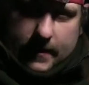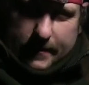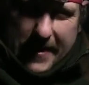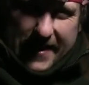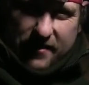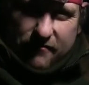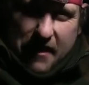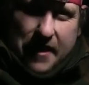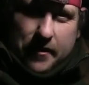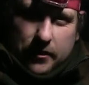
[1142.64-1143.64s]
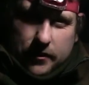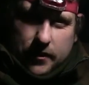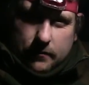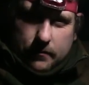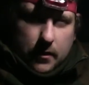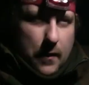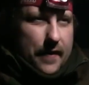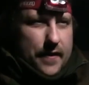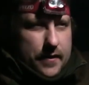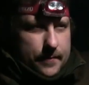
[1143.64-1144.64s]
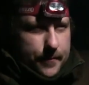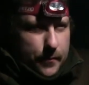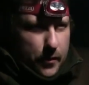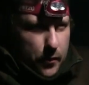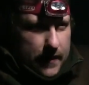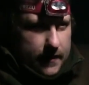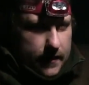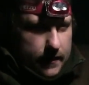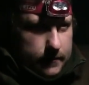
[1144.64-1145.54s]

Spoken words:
has been horrendous with the weather, with the wind.